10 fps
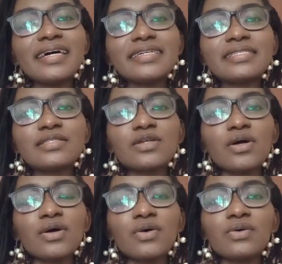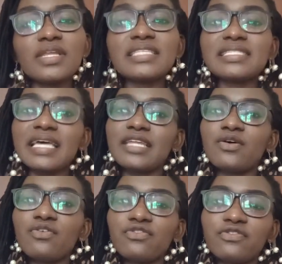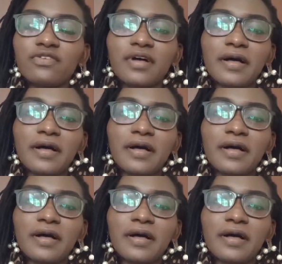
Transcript: So let's start it off.